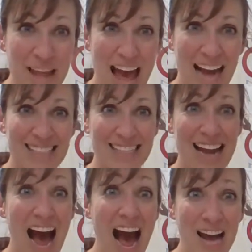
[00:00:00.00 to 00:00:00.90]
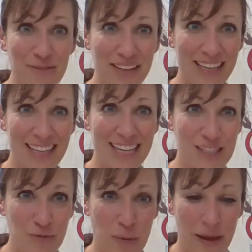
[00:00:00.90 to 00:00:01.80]
Excellent. I really like
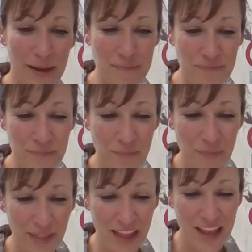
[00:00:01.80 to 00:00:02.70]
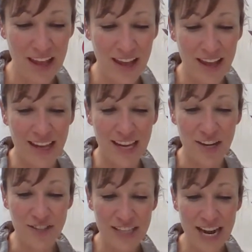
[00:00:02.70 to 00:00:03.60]
swimming.
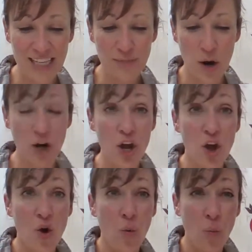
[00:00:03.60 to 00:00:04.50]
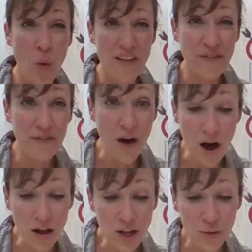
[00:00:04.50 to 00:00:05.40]
Here's the next part. When
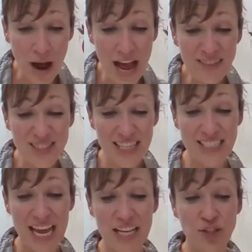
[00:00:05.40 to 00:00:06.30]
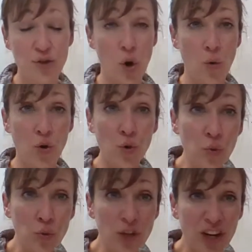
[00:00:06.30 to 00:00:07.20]
fall arrives, the days grow
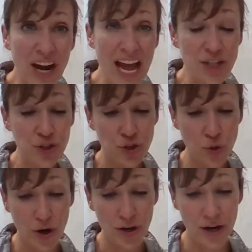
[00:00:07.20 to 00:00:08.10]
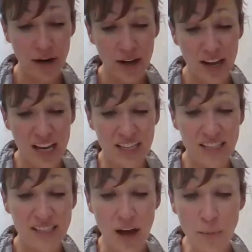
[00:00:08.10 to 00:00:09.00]
cooler and shorter.
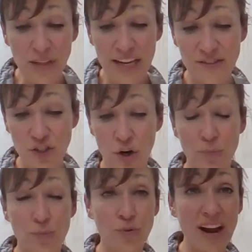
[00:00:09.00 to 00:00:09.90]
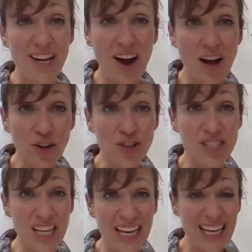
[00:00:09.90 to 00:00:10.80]
Some leaves turn bright colors
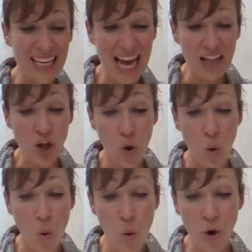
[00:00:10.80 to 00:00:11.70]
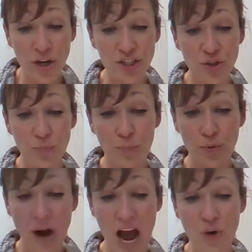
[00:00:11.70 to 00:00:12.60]
like yellow, orange,
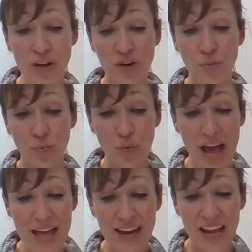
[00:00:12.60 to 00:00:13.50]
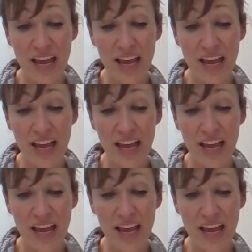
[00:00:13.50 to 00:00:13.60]
brown, and red,